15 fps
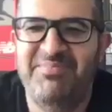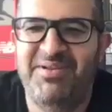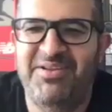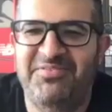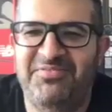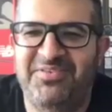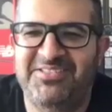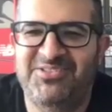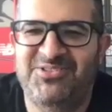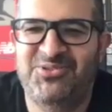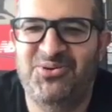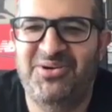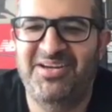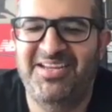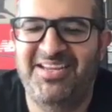me of a
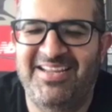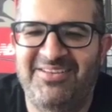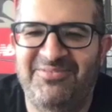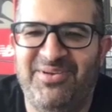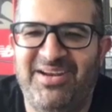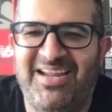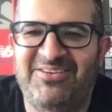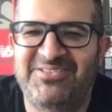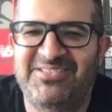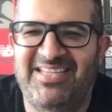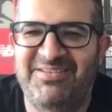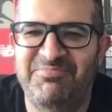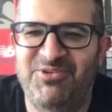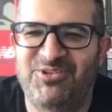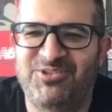story when I was
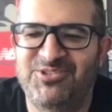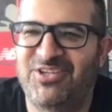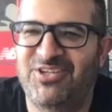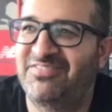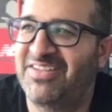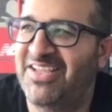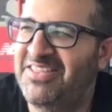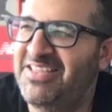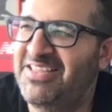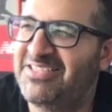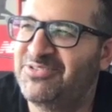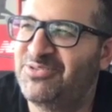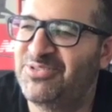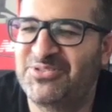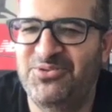at MuleSoft. I think
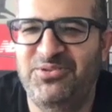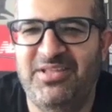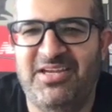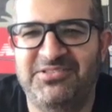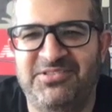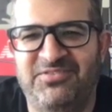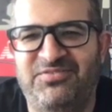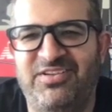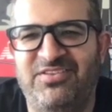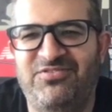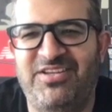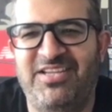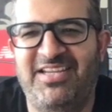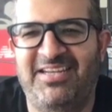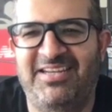this was
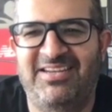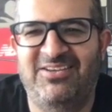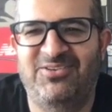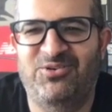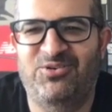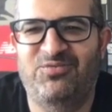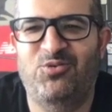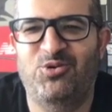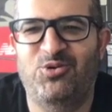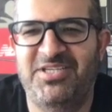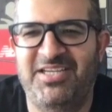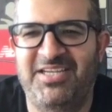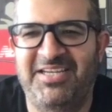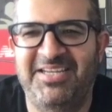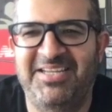2015 or
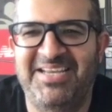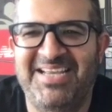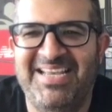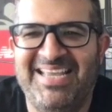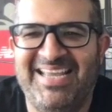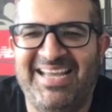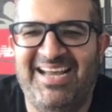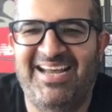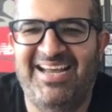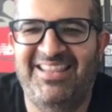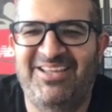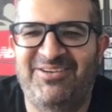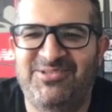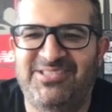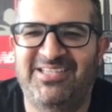14.
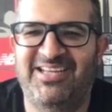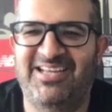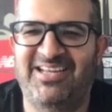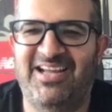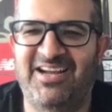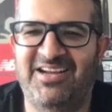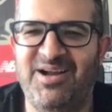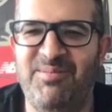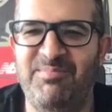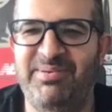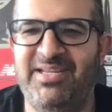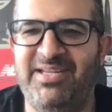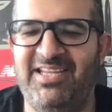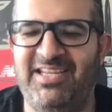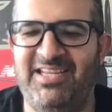There was a
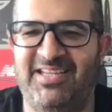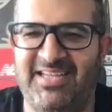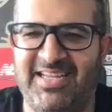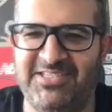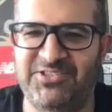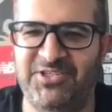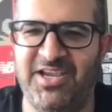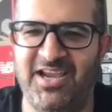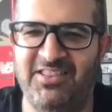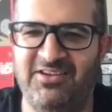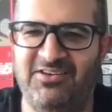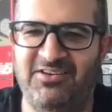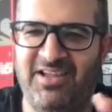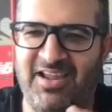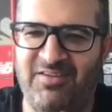company get
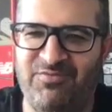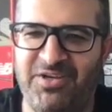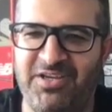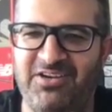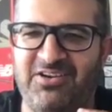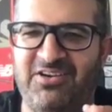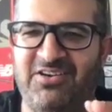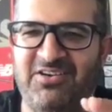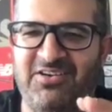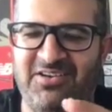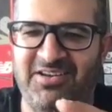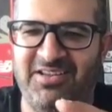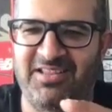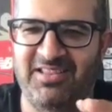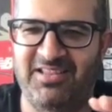together every year.
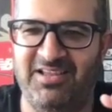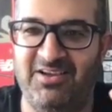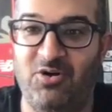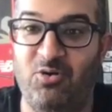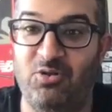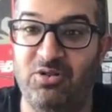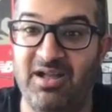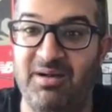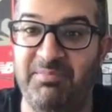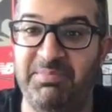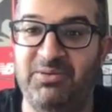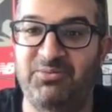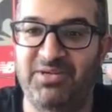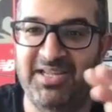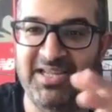The whole
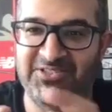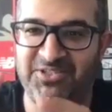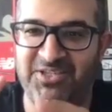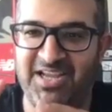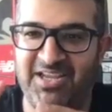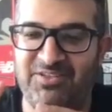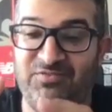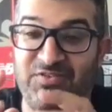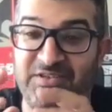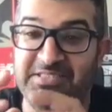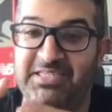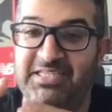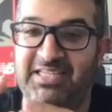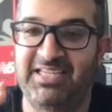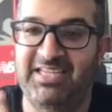company would get together
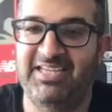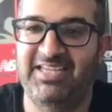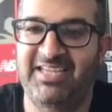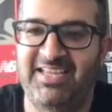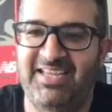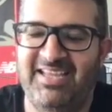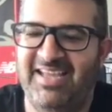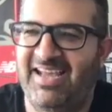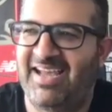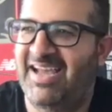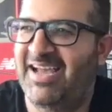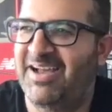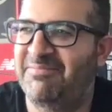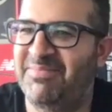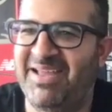physically,
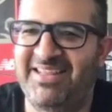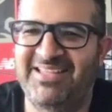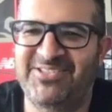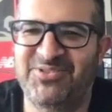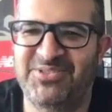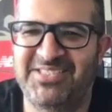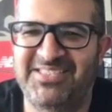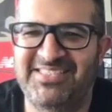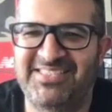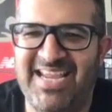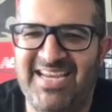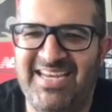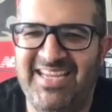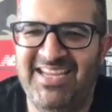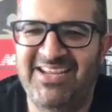and this was in San
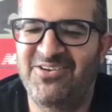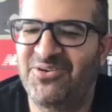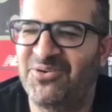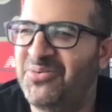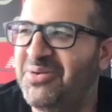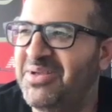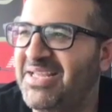Diego.